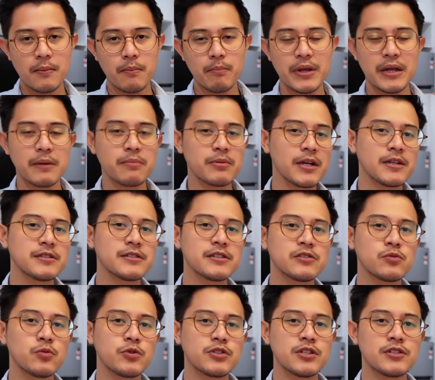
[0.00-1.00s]
big
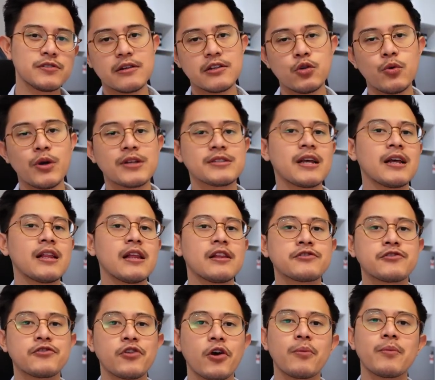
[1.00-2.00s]
places, which is US halal
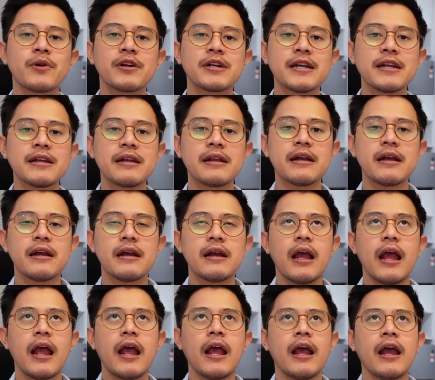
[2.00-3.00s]
stock market
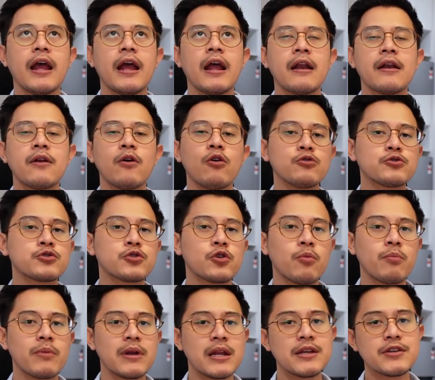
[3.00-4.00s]
and
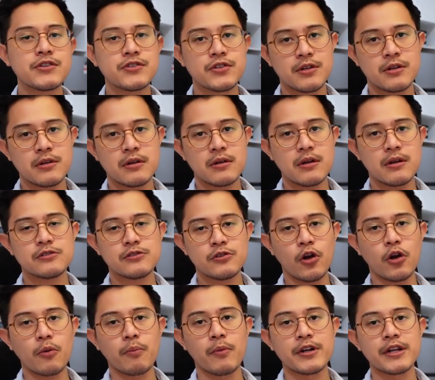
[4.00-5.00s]
also Malaysian
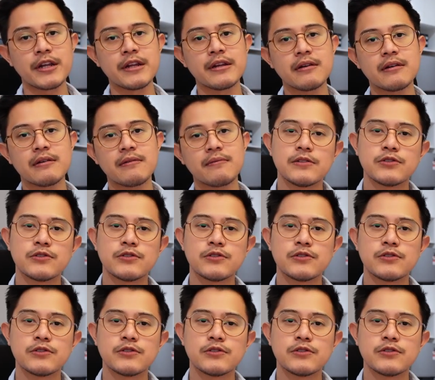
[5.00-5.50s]
stock market.